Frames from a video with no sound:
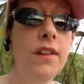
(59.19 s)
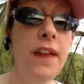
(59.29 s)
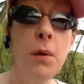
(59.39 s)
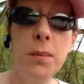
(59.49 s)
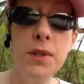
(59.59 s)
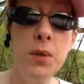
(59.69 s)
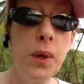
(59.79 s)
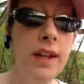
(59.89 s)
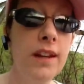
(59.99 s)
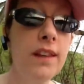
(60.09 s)
That will be
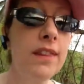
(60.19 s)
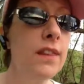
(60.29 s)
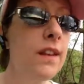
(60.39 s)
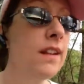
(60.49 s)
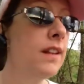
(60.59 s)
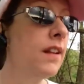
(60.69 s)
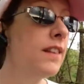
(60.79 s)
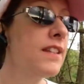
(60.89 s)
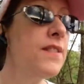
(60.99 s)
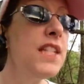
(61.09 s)
joy.
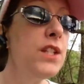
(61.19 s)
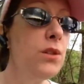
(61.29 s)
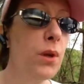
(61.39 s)
The 17-year